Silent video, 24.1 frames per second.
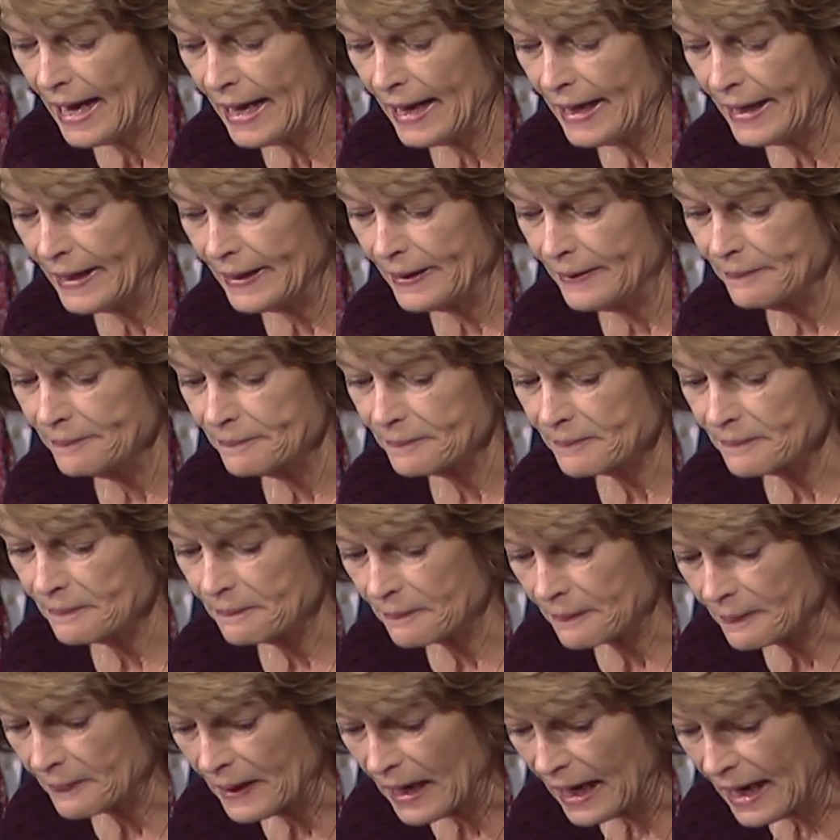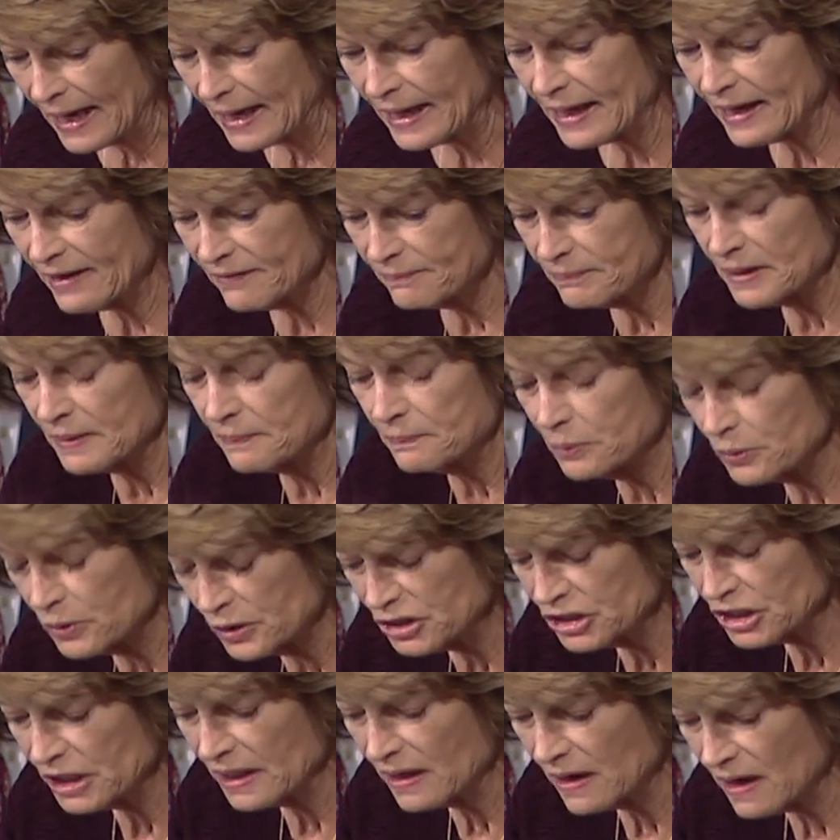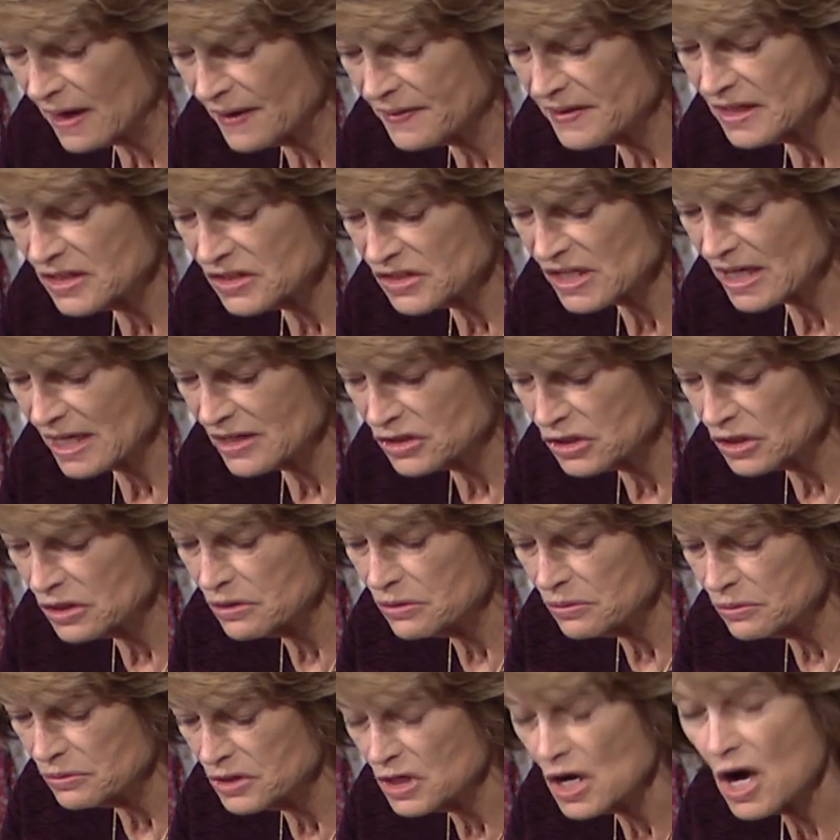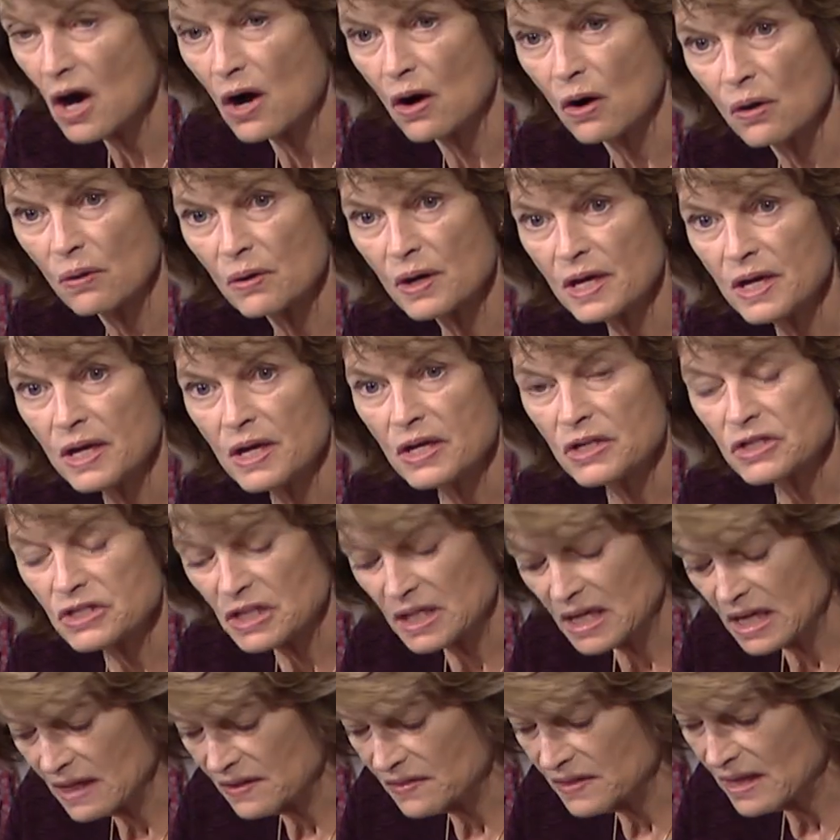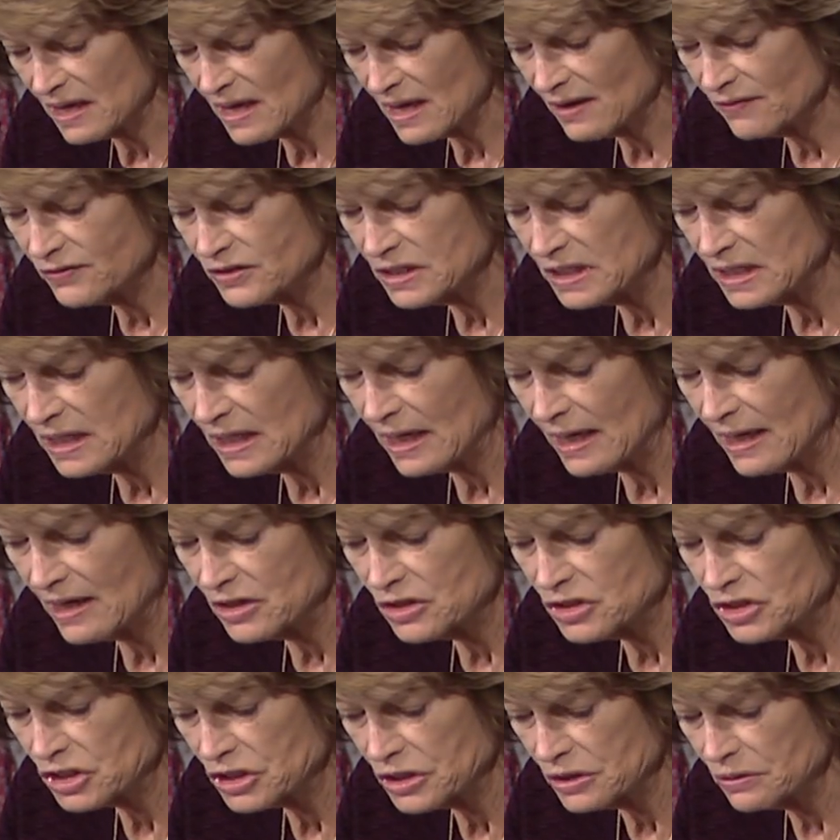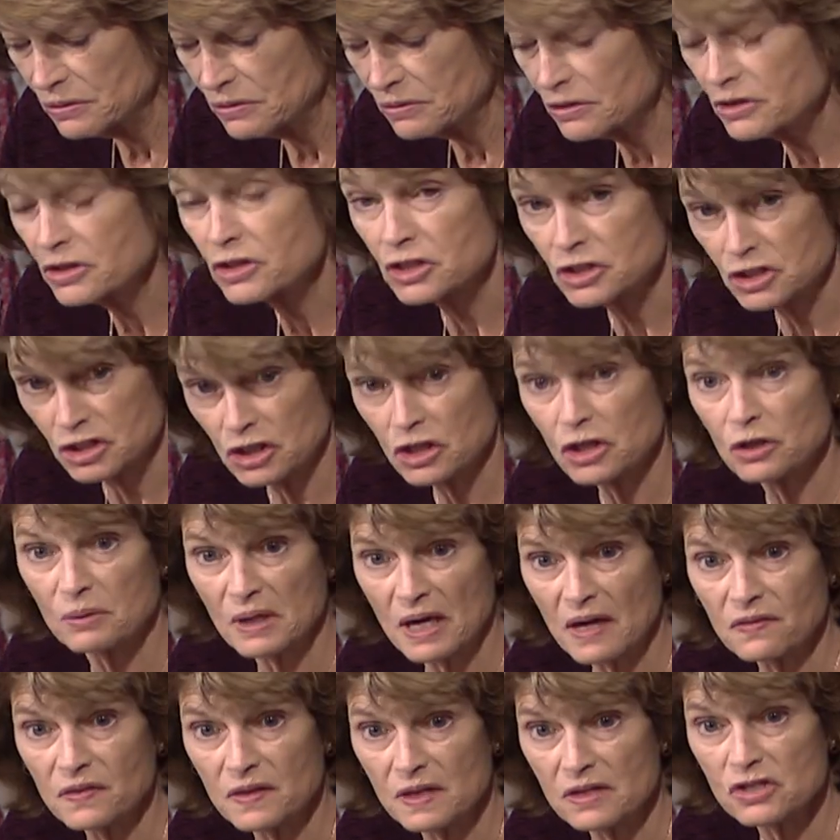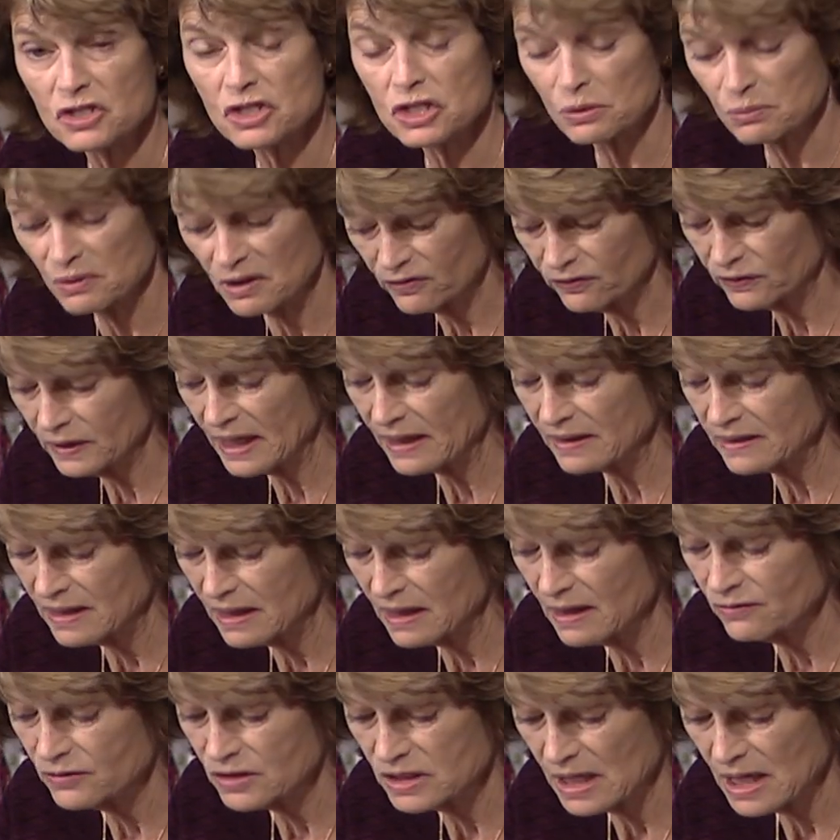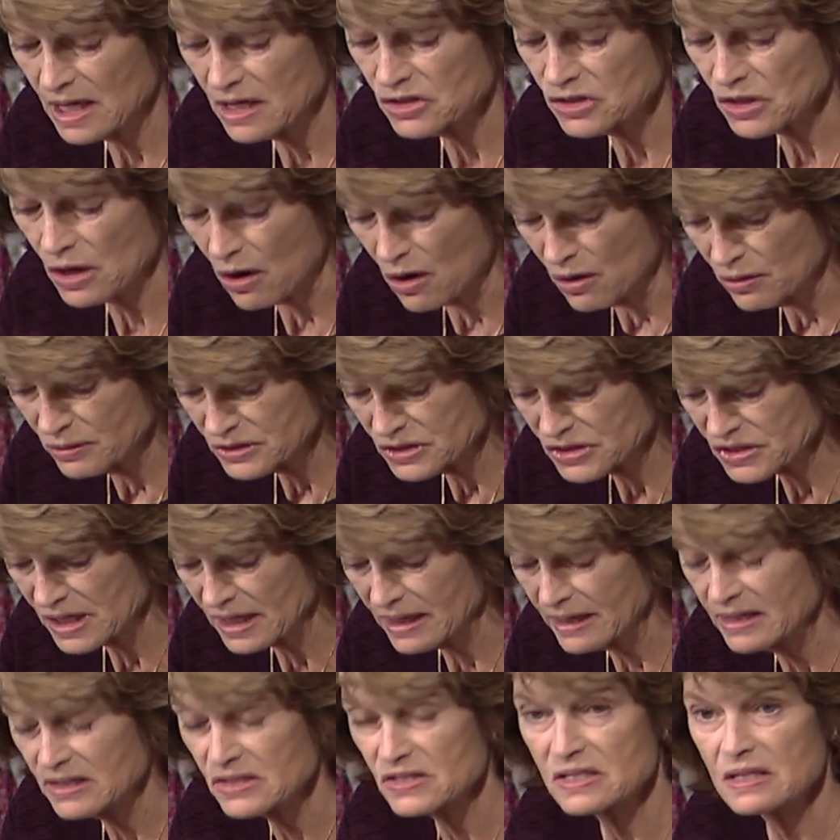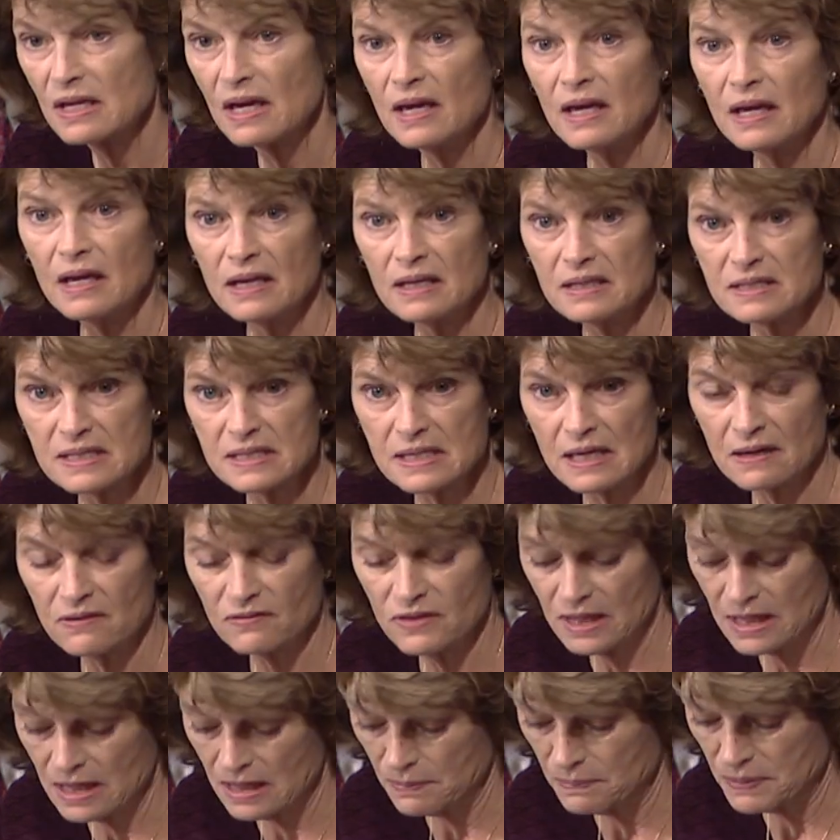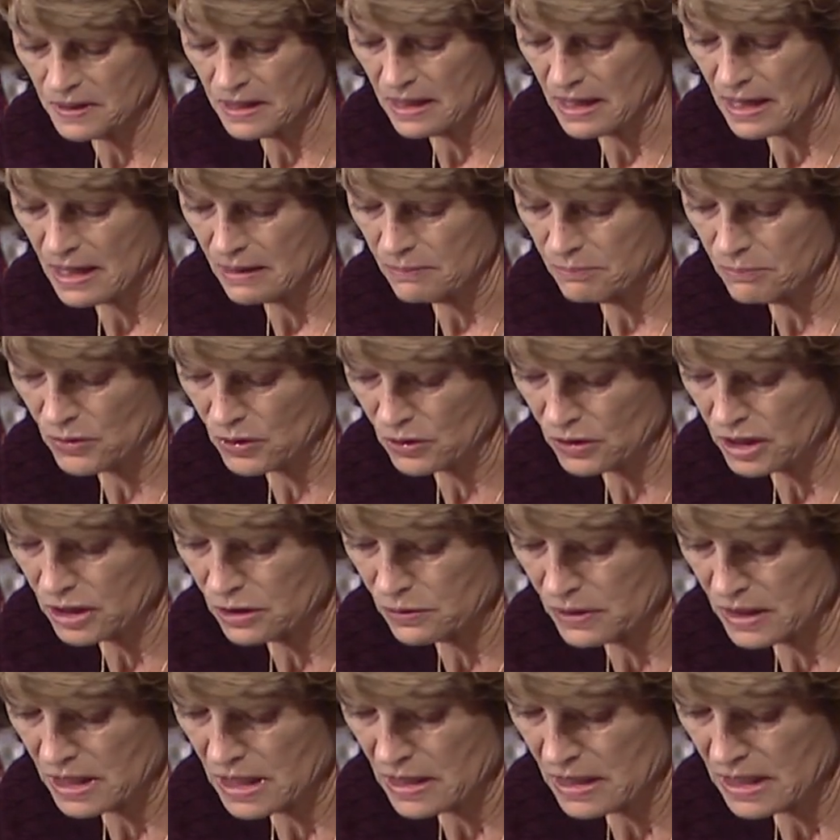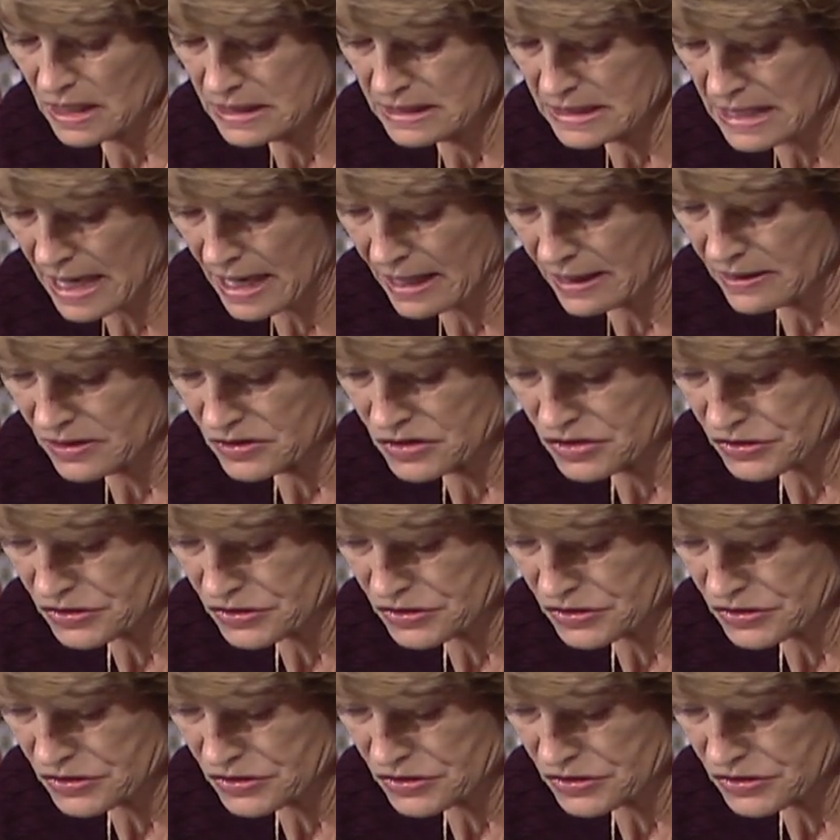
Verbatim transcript: um, I have been pushing on this, as you know, to get the FDA to, to correct this, to reflect the FDA's own science instead of the EPA mercury data.